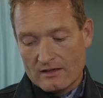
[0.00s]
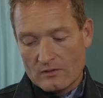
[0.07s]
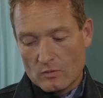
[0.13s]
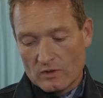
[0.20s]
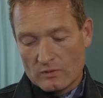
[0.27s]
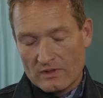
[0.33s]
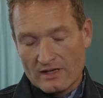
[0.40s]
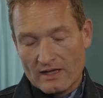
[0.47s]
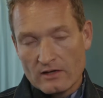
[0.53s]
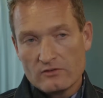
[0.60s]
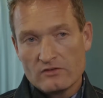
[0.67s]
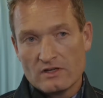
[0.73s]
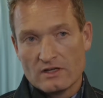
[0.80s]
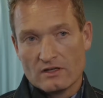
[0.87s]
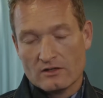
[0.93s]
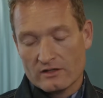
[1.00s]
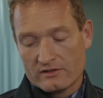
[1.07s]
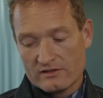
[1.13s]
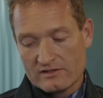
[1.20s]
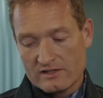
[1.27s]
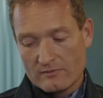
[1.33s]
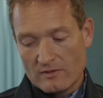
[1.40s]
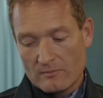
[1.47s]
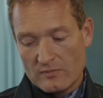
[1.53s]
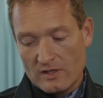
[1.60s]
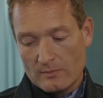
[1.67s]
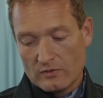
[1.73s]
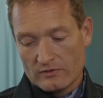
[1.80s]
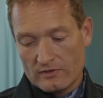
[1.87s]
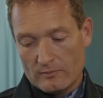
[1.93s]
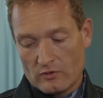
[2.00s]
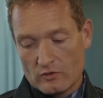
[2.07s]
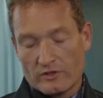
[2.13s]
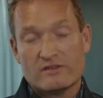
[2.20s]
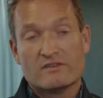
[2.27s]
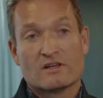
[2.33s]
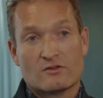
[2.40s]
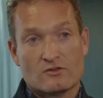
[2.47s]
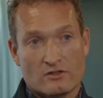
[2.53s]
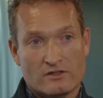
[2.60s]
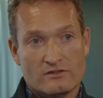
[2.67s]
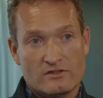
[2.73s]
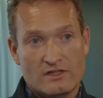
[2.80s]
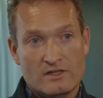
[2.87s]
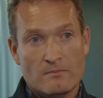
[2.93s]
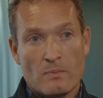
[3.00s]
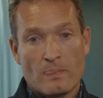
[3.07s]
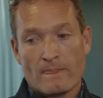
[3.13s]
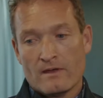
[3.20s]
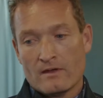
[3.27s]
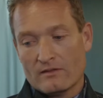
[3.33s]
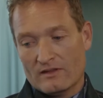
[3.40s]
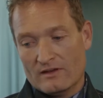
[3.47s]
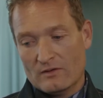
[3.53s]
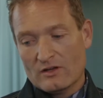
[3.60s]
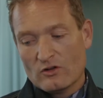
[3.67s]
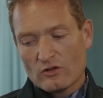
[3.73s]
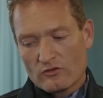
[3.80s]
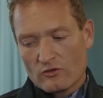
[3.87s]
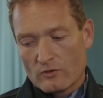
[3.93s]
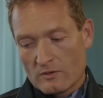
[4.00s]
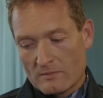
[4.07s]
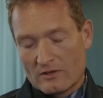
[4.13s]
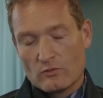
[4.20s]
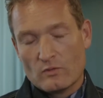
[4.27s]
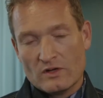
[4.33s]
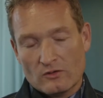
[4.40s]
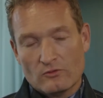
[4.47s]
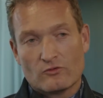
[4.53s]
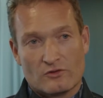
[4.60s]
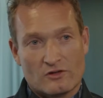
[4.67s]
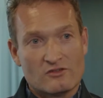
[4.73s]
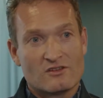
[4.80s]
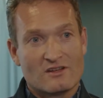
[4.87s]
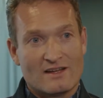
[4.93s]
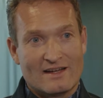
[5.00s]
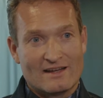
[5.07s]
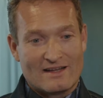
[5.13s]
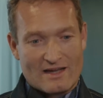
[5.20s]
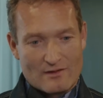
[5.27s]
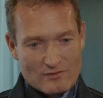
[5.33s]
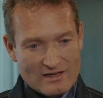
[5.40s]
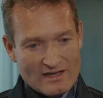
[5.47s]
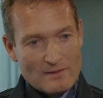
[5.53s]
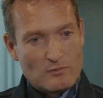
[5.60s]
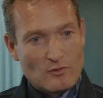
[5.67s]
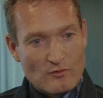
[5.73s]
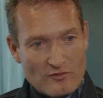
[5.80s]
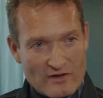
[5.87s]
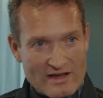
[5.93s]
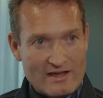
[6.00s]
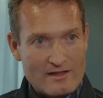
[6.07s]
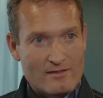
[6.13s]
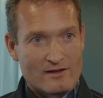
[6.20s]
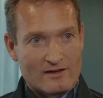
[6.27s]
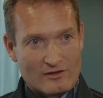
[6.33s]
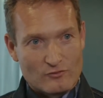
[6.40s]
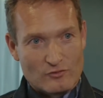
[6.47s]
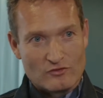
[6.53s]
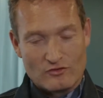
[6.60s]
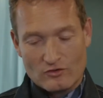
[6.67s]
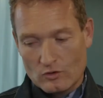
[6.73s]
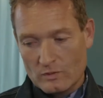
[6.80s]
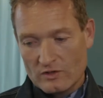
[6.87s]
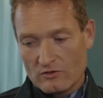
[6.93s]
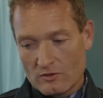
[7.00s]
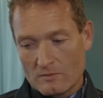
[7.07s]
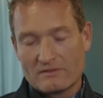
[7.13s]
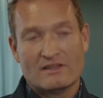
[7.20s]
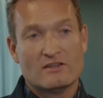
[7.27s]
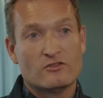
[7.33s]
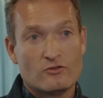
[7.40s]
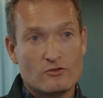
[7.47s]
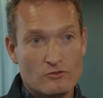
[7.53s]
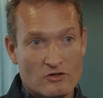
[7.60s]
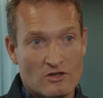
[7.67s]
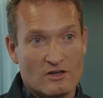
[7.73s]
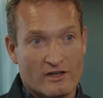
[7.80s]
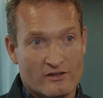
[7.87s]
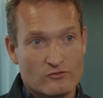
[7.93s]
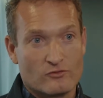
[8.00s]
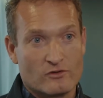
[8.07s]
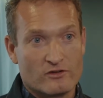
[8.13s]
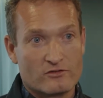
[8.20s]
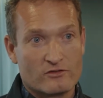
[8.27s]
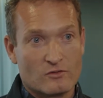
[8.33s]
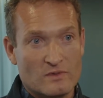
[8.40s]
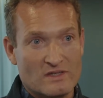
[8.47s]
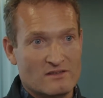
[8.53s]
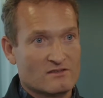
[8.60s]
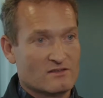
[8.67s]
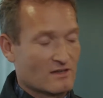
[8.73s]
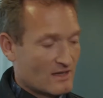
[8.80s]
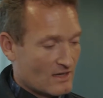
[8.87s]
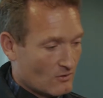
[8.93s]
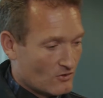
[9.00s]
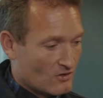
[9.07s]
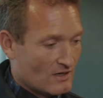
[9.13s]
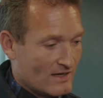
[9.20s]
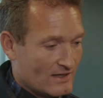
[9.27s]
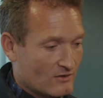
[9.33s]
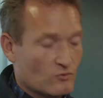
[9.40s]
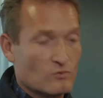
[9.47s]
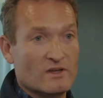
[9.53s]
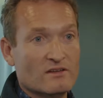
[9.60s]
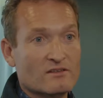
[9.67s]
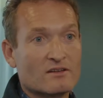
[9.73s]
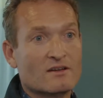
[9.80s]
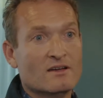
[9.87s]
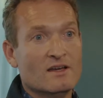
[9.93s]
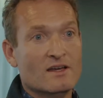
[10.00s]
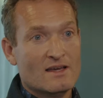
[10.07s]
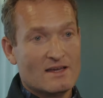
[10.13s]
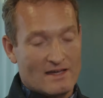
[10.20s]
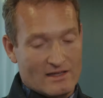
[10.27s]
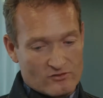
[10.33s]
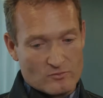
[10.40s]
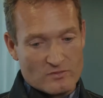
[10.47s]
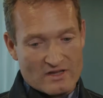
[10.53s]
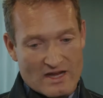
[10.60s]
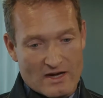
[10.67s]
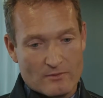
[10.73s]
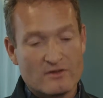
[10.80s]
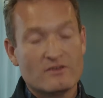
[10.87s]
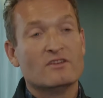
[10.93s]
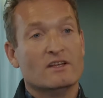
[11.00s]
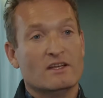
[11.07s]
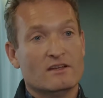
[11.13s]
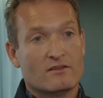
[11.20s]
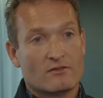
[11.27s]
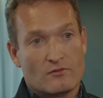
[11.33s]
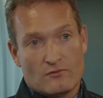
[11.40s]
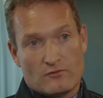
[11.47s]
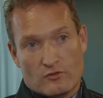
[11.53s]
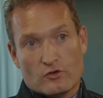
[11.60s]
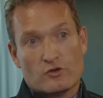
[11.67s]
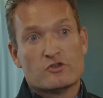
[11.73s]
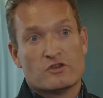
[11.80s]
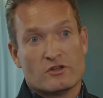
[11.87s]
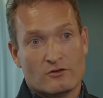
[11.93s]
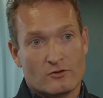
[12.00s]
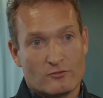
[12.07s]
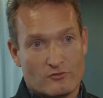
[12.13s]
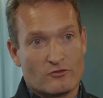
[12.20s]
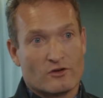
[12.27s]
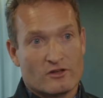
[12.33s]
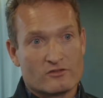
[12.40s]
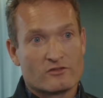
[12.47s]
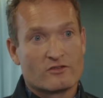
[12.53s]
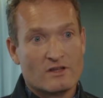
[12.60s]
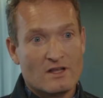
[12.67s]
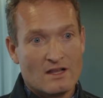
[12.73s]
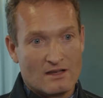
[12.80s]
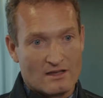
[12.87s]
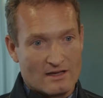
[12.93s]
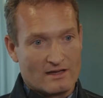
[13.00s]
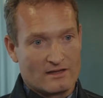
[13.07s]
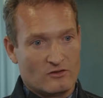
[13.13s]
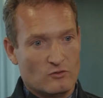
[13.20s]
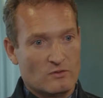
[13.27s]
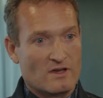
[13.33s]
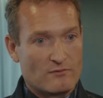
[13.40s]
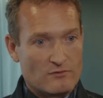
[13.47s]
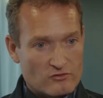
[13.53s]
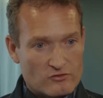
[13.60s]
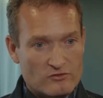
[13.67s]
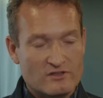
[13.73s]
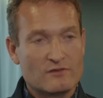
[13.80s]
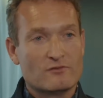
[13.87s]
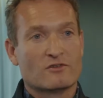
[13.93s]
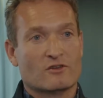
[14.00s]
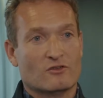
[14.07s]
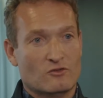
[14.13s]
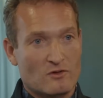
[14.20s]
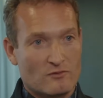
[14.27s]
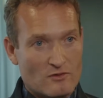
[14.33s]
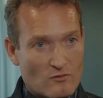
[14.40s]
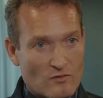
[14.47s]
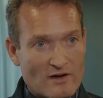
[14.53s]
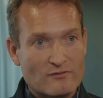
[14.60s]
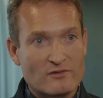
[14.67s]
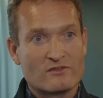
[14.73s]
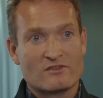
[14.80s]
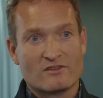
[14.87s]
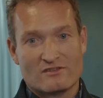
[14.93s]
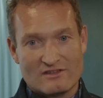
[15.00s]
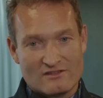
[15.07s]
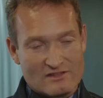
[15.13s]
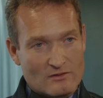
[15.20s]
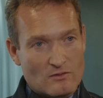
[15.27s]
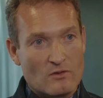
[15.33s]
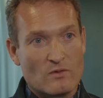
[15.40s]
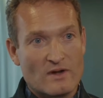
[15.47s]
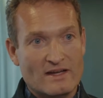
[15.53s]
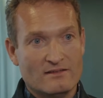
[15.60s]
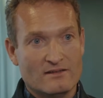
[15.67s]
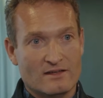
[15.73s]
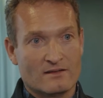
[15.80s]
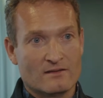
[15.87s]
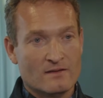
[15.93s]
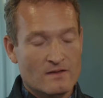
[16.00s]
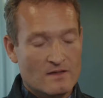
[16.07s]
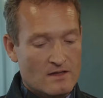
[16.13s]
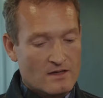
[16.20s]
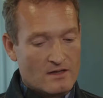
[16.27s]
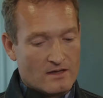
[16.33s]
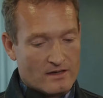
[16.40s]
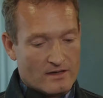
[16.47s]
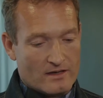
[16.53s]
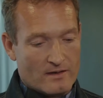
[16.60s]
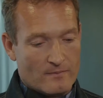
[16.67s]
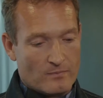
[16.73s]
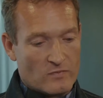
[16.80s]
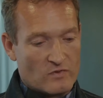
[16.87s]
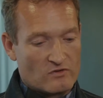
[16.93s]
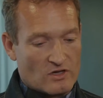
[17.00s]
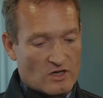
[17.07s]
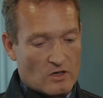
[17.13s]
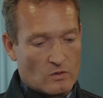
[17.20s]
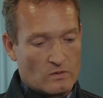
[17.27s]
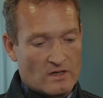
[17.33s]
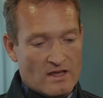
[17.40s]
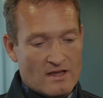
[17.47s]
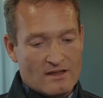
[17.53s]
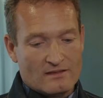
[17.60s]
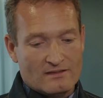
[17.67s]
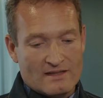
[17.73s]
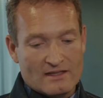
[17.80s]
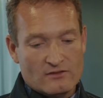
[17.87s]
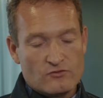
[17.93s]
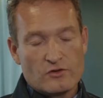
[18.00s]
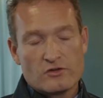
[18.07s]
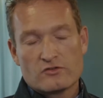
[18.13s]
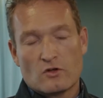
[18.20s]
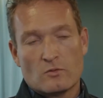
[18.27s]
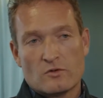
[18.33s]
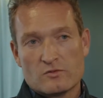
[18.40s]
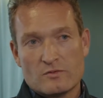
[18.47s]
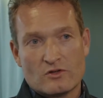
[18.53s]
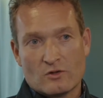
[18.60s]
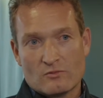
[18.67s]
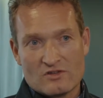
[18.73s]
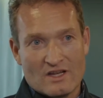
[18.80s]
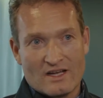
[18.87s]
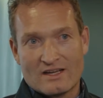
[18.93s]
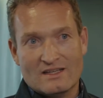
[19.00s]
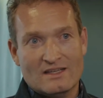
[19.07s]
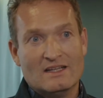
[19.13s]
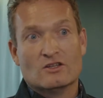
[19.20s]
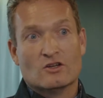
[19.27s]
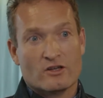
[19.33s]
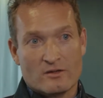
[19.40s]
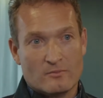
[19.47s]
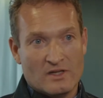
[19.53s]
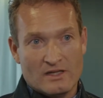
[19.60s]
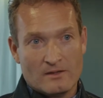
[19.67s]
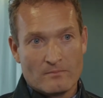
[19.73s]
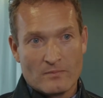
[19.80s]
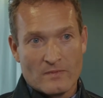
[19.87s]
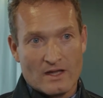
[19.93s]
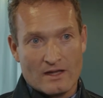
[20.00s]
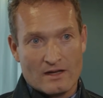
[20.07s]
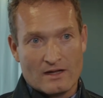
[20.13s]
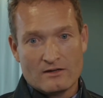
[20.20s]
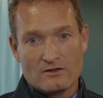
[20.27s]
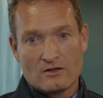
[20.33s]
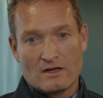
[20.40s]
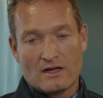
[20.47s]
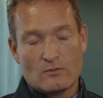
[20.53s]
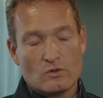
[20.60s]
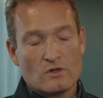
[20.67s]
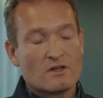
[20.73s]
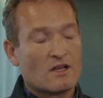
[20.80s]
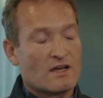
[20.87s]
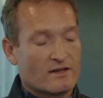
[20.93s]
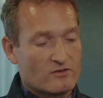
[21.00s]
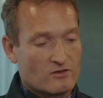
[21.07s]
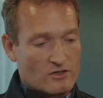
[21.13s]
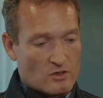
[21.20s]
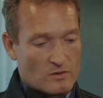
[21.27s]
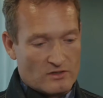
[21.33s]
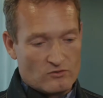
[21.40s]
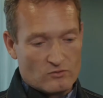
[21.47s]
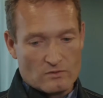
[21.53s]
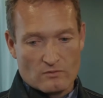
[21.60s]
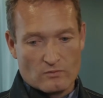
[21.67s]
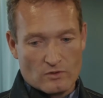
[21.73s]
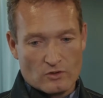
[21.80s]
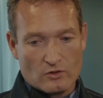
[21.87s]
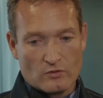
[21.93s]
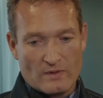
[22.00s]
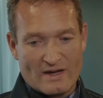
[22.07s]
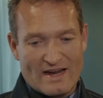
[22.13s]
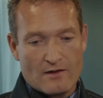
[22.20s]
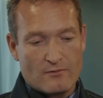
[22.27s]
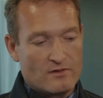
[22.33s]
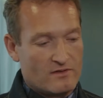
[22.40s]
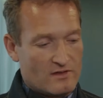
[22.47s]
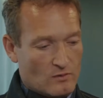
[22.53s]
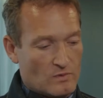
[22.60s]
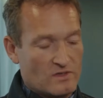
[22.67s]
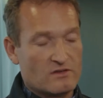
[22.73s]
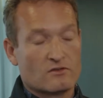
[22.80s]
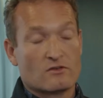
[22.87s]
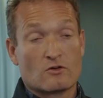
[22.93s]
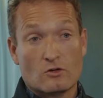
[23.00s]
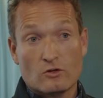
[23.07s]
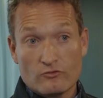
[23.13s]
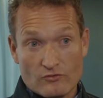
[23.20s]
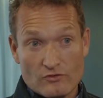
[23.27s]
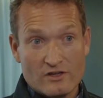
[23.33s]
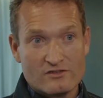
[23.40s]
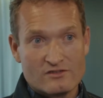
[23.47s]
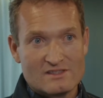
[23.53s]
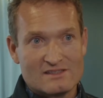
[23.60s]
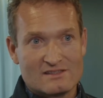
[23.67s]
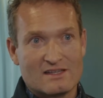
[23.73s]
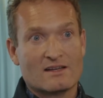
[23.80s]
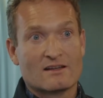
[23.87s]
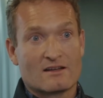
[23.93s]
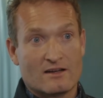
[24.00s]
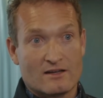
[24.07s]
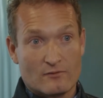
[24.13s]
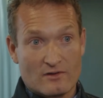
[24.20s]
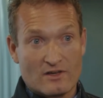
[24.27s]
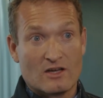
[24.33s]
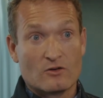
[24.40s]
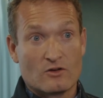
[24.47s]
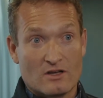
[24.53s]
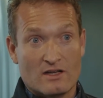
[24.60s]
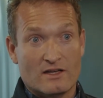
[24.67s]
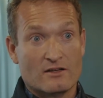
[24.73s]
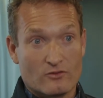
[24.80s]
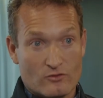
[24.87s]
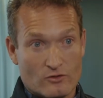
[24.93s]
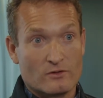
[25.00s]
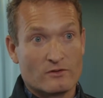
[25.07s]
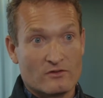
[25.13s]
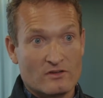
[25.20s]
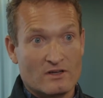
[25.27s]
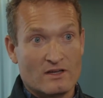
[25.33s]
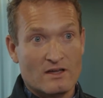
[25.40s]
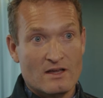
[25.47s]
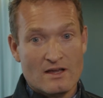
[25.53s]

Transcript: what we now see a lot is that when people deploy technology, we're not talking about real trust, like I have a leap of faith and I trust you. We talk about institutionalized trust, which is a calculated risk and some guaranteed version of trust. Like, do you have your certificate, do you have your references, is there a rating? So then trust almost becomes like an economy. And I wouldn't like to go into a world where everything which is called trust is in a kind of calculated currency.